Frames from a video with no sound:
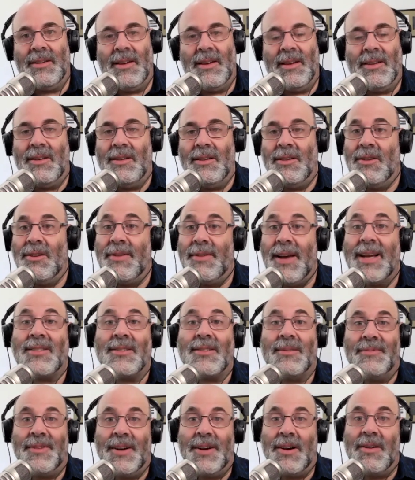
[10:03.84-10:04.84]
and you've had
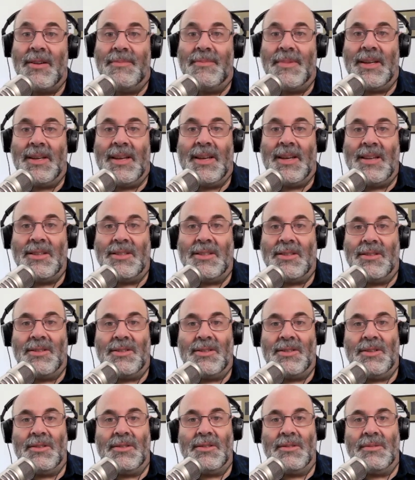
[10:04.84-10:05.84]
some very big cases
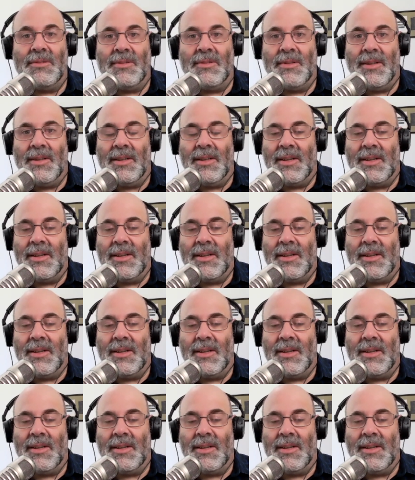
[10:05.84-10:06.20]
too.